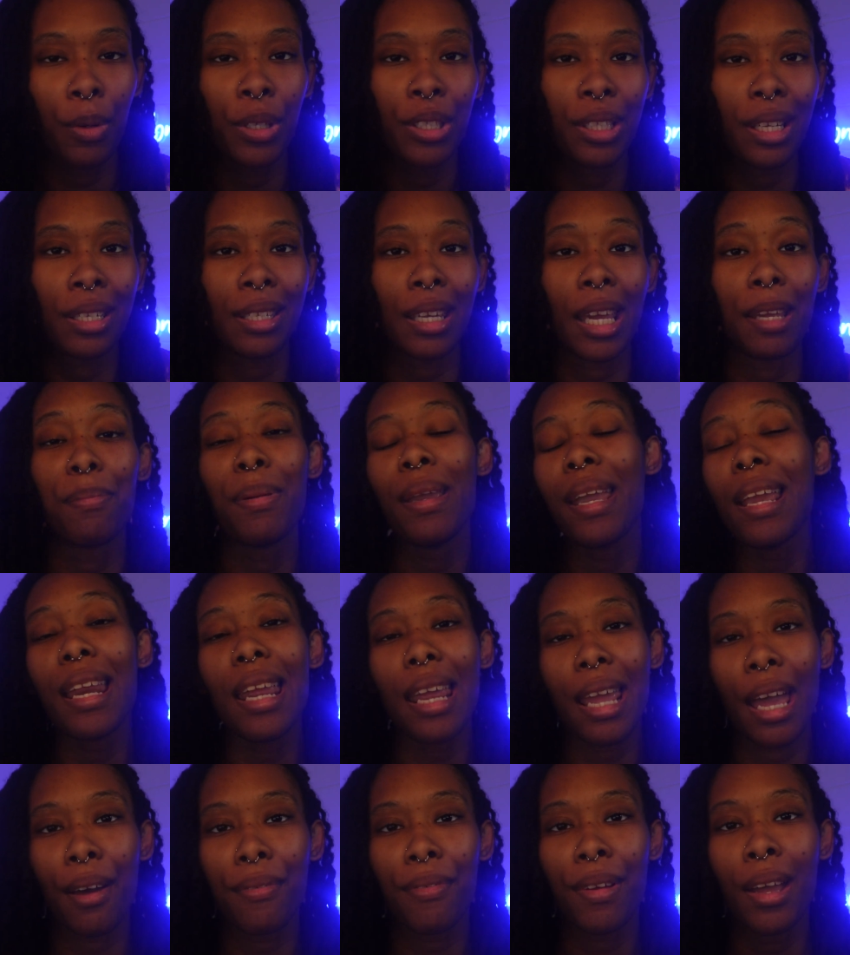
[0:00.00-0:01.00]
which is a
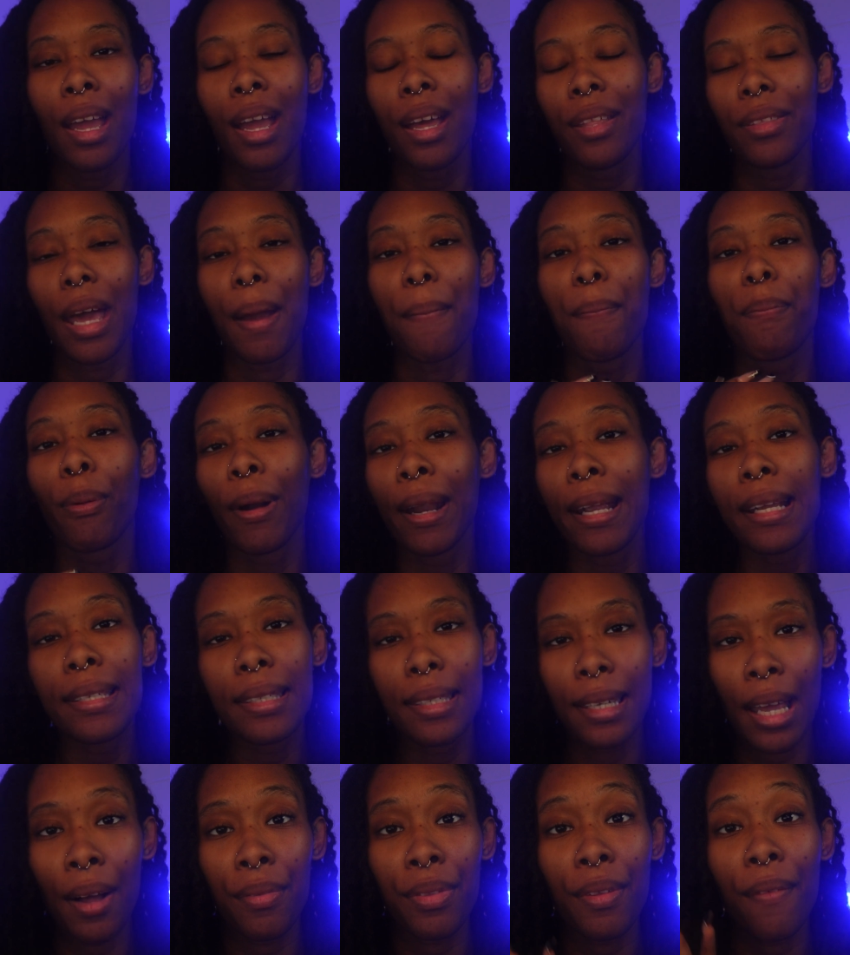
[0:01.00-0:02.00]
PDF that breaks
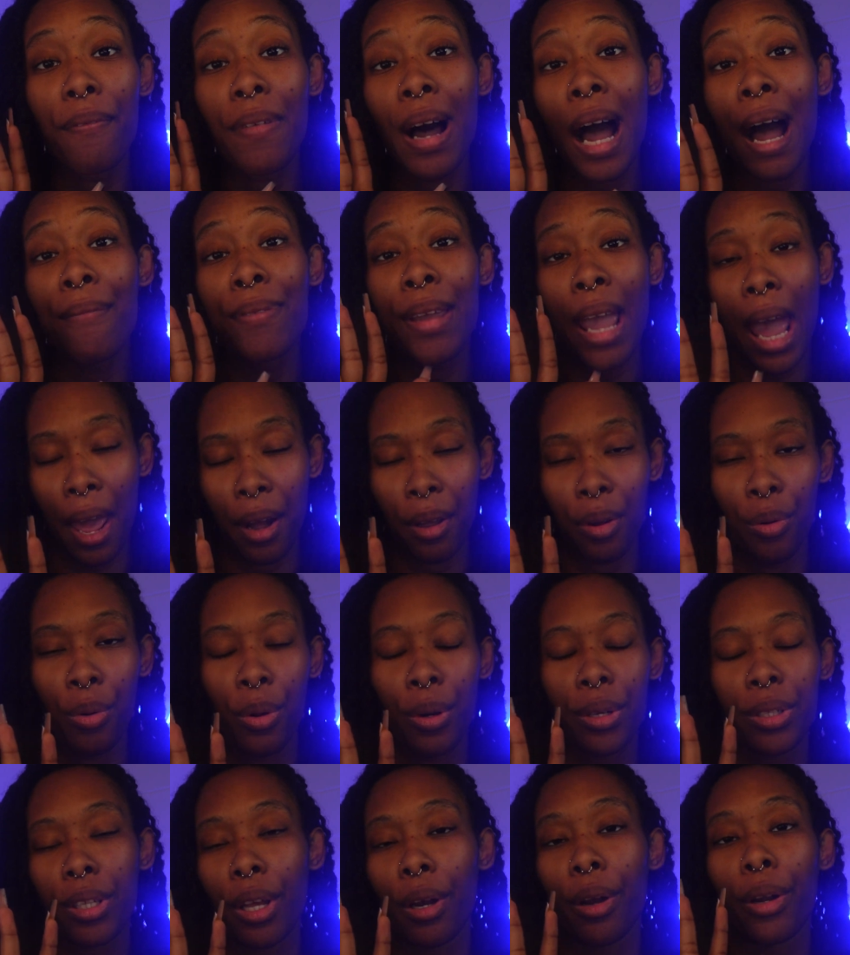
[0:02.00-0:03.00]
down the 5
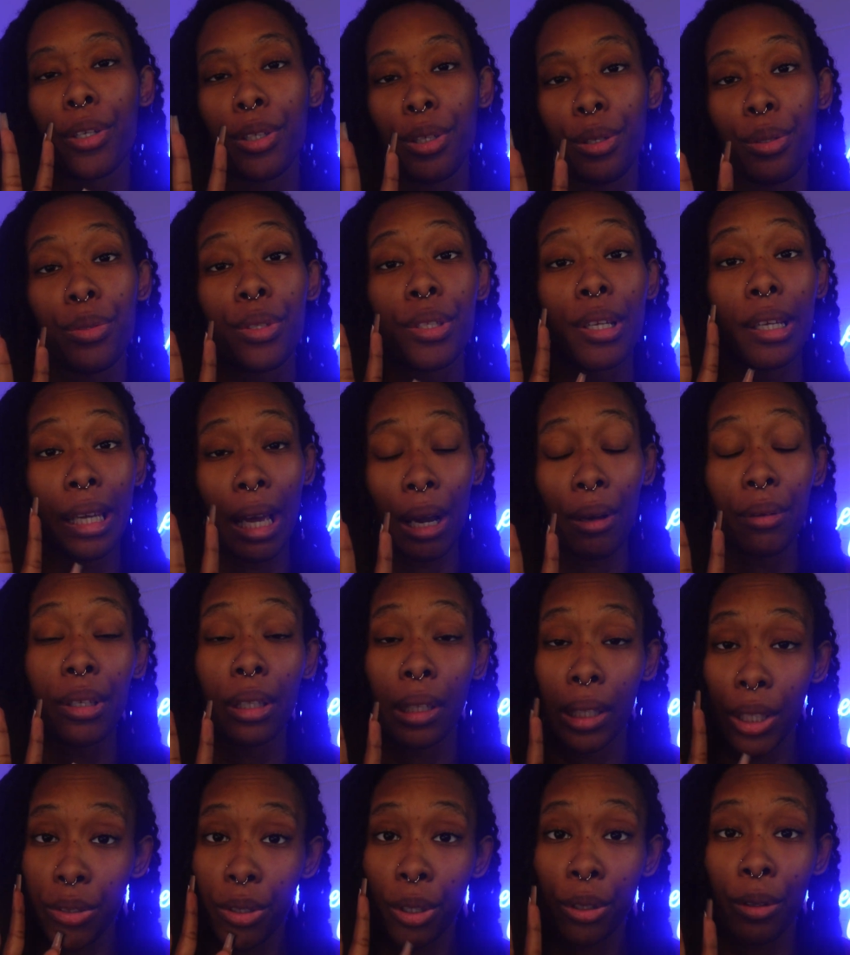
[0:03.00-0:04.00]
categories that are used to
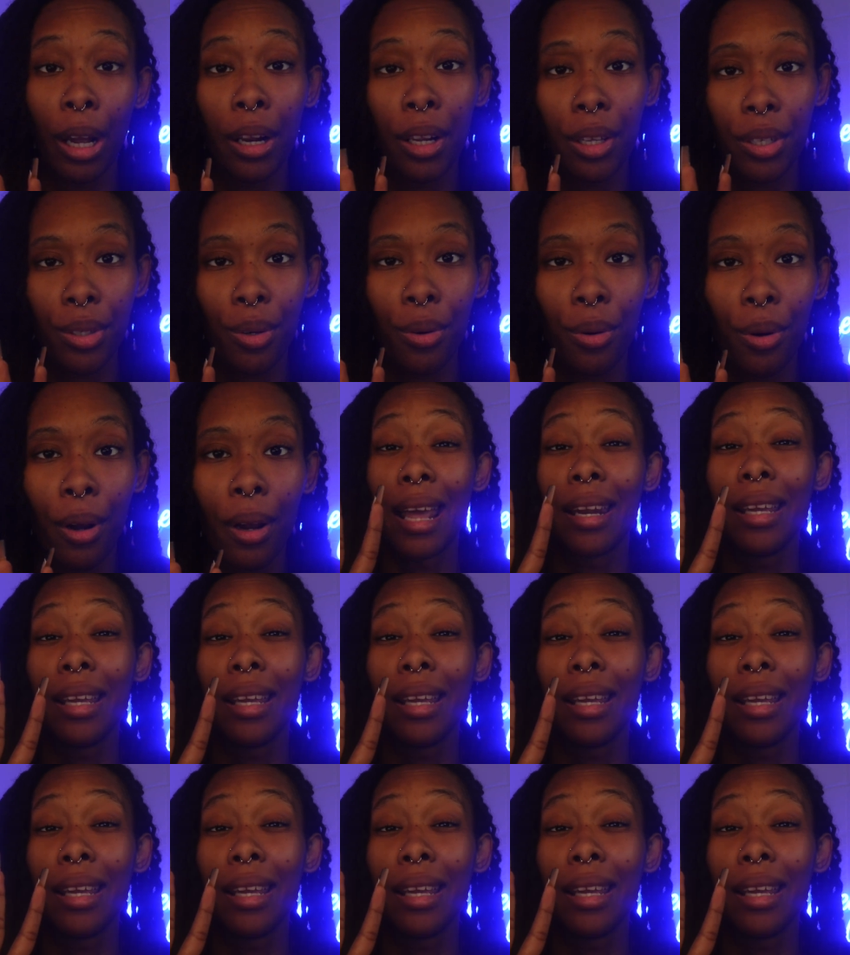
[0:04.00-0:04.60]
calculate your credit score.